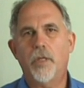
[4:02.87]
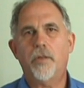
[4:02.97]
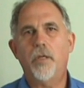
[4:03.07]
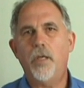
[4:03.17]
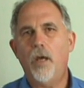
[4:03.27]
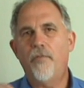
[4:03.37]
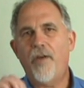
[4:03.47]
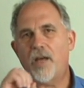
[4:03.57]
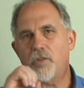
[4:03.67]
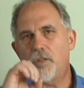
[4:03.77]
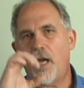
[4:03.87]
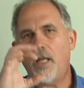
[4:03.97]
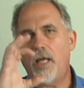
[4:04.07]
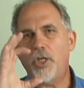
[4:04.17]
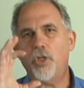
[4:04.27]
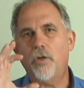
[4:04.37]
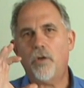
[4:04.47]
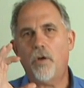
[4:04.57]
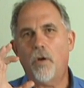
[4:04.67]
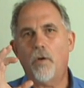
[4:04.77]
Let the vasodilation
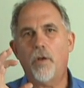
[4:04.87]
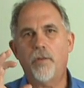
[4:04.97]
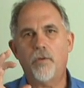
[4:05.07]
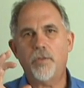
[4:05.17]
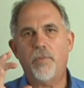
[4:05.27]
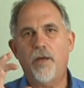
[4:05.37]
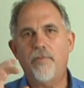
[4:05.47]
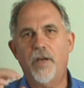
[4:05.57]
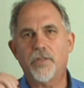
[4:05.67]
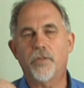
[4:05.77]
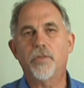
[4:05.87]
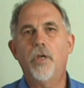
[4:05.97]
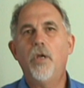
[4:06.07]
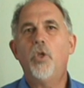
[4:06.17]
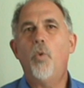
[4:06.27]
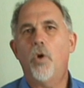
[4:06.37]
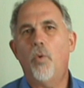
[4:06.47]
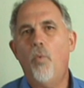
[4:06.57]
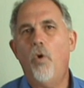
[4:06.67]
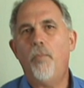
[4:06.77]
occur in those blood vessels. You want
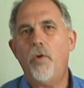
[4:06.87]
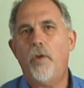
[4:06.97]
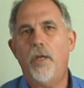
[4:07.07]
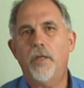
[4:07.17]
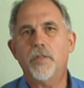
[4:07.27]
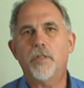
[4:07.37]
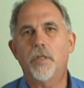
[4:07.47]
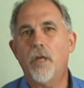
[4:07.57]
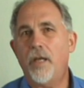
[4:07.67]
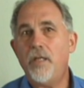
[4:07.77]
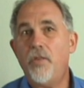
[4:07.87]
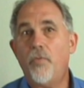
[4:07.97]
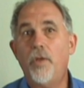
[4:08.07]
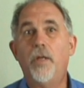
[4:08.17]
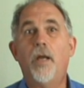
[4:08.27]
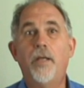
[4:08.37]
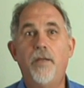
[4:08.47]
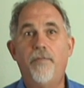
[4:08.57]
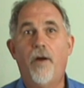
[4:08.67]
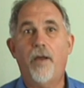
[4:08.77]
to warm your hands to 93 to
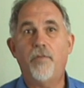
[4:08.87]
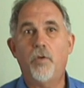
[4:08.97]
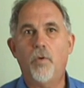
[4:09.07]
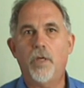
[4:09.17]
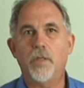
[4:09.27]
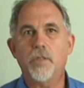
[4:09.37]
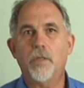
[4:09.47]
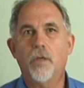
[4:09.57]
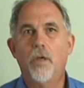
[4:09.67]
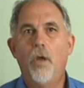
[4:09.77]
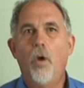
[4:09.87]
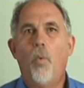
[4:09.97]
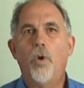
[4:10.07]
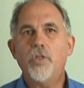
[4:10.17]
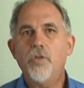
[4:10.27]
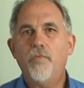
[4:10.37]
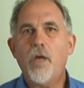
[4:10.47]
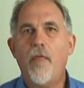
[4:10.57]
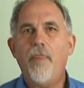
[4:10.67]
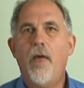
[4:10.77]
95 degrees. Once you've
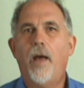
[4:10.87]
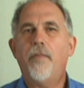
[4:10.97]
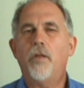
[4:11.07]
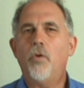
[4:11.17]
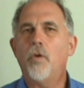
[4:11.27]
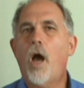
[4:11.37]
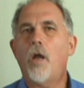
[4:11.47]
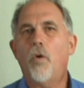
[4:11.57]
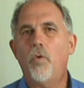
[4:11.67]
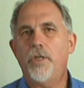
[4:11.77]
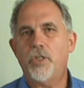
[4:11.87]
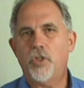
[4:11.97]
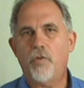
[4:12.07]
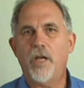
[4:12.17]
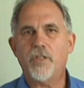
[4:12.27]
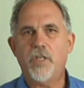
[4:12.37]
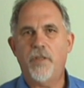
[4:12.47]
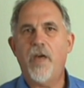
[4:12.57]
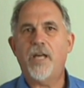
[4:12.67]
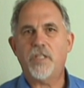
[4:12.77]
done that, then you're not holding stress
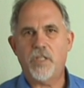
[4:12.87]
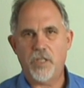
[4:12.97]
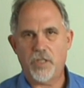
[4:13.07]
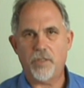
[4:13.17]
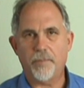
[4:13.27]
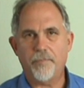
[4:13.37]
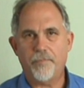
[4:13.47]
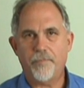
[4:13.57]
in that system.